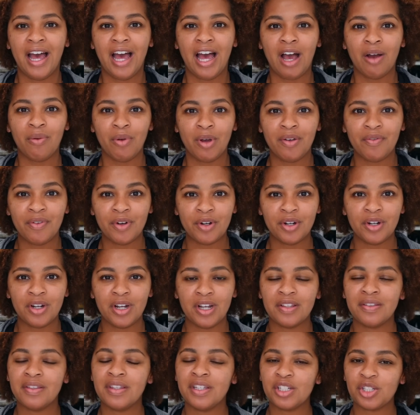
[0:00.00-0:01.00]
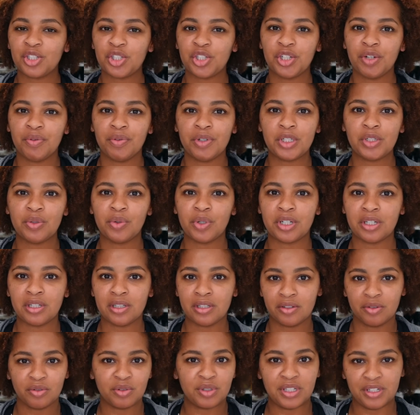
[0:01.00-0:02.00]
However, this year we're doing it a
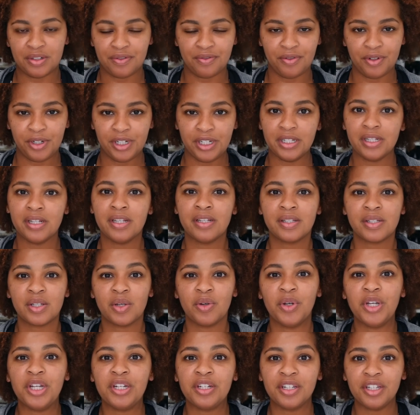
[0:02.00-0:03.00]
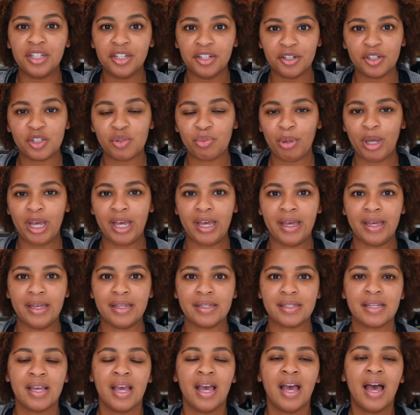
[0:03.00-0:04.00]
little different. So in years
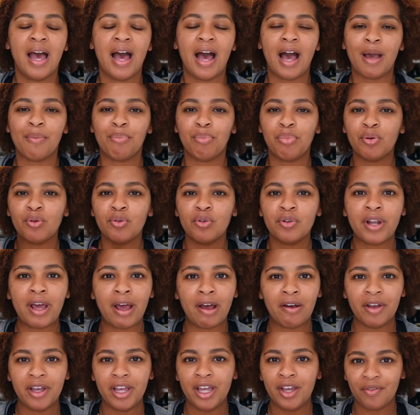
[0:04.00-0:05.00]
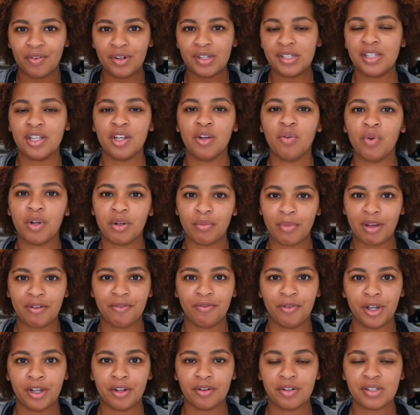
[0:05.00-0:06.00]
past, I pulled out every single one of my
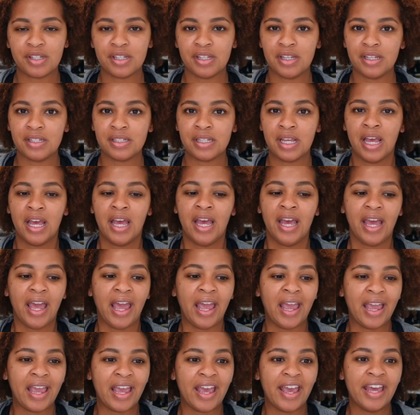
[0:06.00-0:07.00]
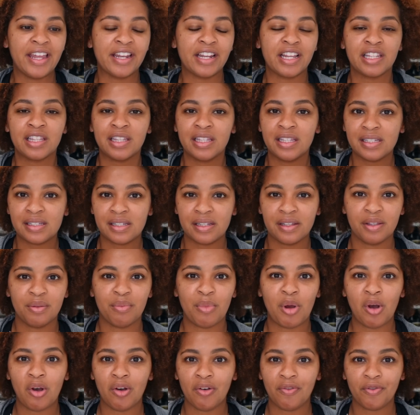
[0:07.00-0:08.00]
fragrances and listed them
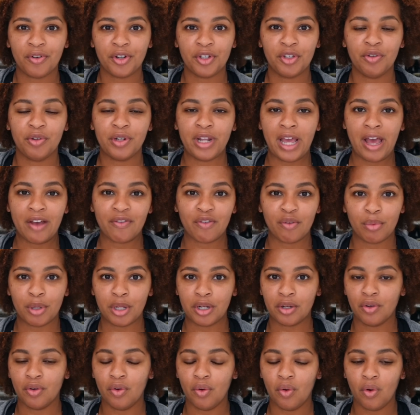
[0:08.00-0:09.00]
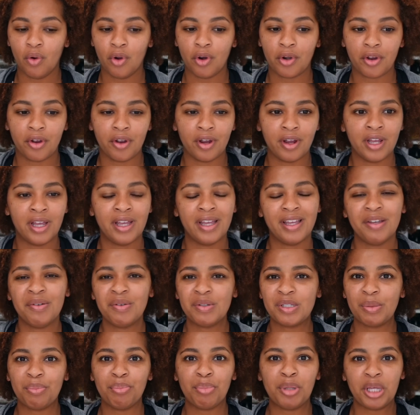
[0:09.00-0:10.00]
all for you in alphabetical order. It
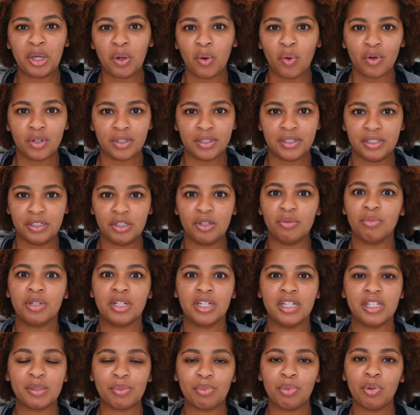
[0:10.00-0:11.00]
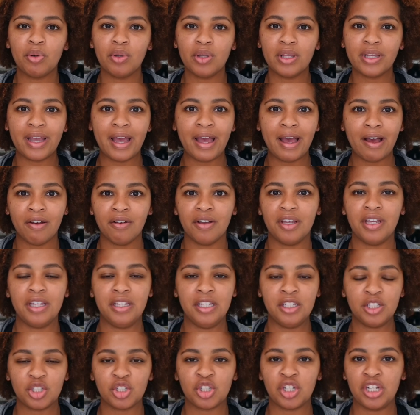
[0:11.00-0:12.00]
was a big ordeal because pulling out
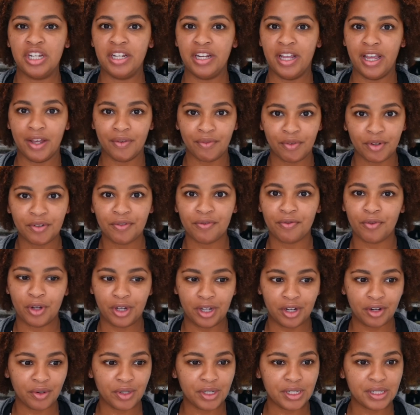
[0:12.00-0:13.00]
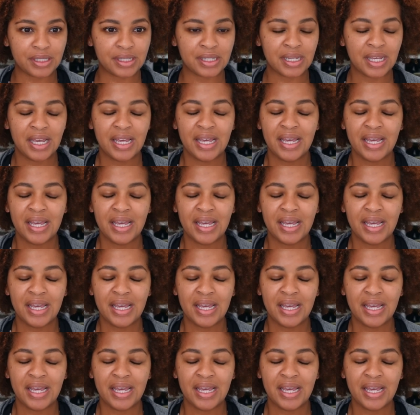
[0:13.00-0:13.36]
each and every fragrance